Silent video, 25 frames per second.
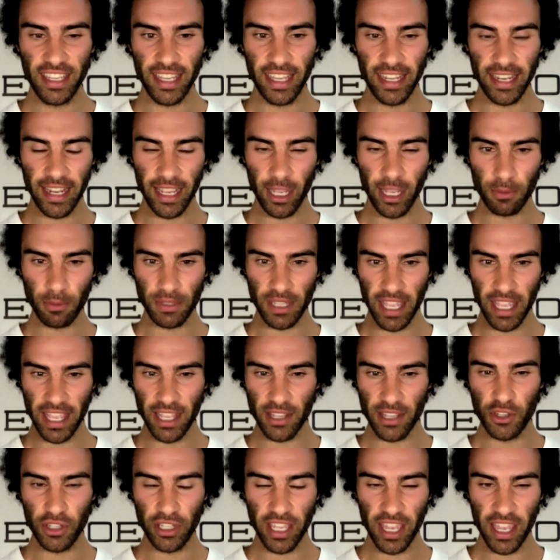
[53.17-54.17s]
and help to
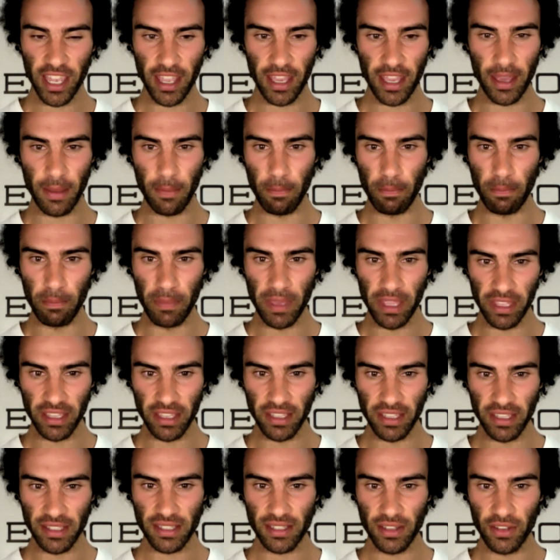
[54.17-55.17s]
educate
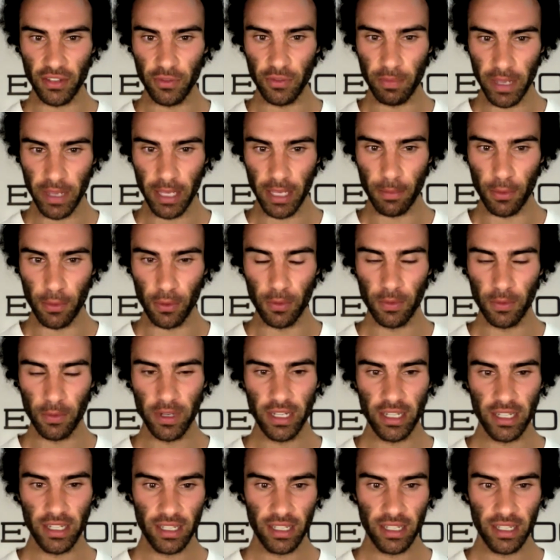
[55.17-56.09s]
millions of people.